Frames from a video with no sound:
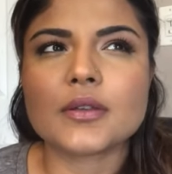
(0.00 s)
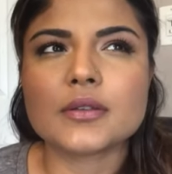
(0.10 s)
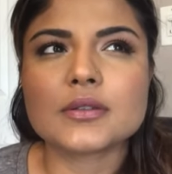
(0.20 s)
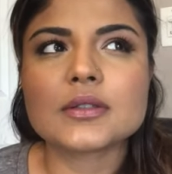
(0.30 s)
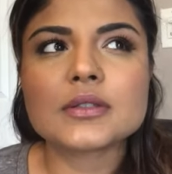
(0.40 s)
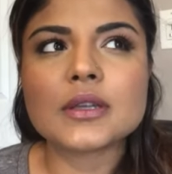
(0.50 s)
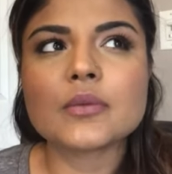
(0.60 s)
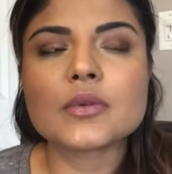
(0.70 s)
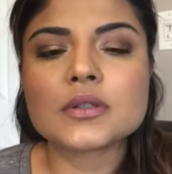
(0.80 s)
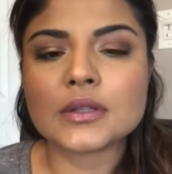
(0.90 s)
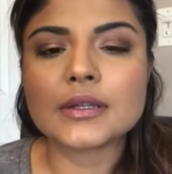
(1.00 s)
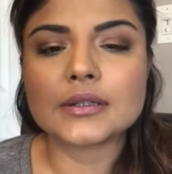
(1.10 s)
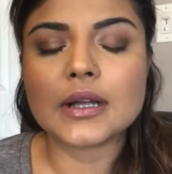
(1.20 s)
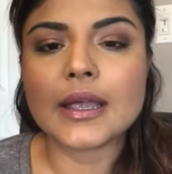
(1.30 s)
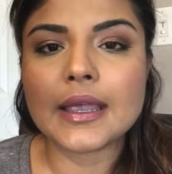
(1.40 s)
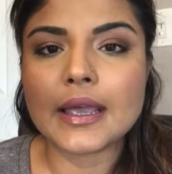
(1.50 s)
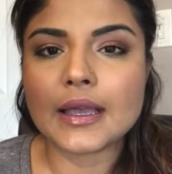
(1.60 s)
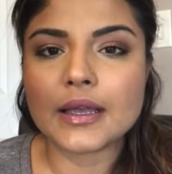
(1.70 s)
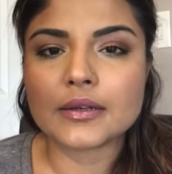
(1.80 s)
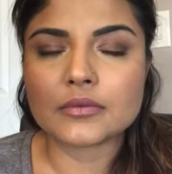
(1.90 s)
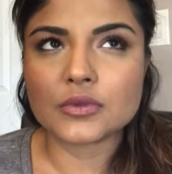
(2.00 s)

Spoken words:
since I was little, I had,